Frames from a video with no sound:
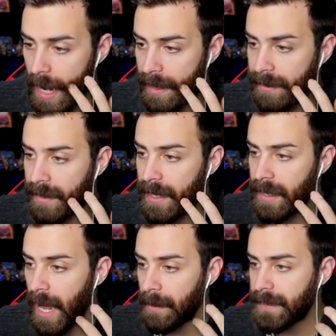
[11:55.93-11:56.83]
I
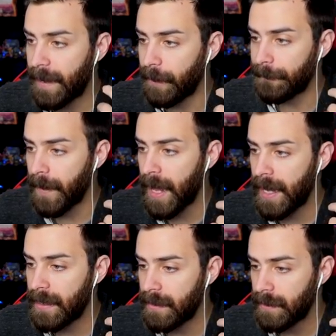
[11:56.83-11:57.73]
think I'm
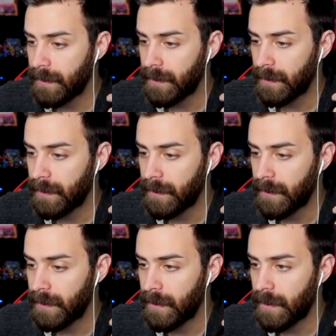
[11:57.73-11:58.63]
terrified.
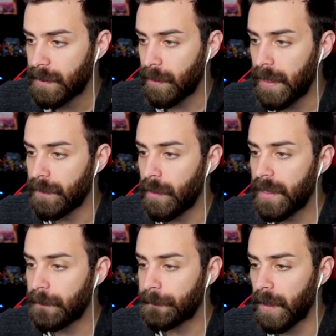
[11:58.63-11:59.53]
So even though
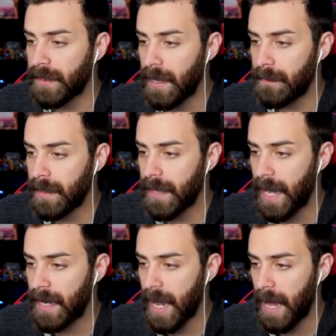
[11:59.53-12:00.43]
he could floodgate me
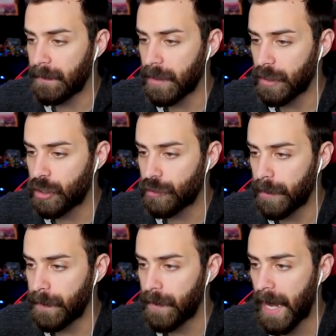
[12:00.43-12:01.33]
again, I'm gonna
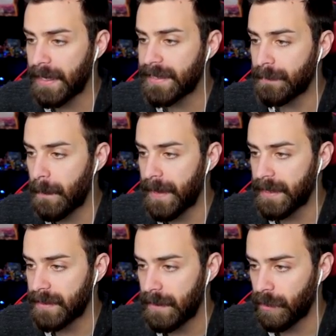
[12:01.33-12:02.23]
tribute, I need to get my
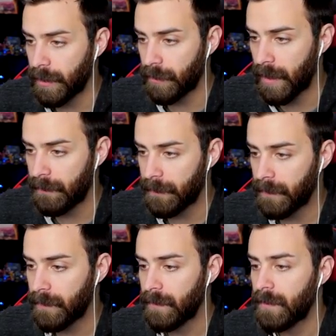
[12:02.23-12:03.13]
bacon saver engraved.
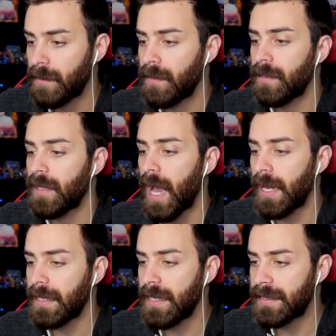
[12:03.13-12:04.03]

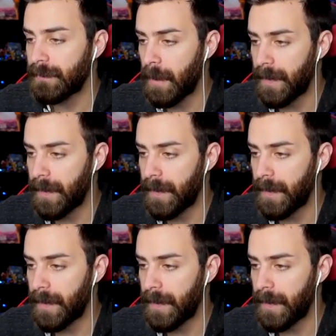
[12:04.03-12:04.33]
I need to get my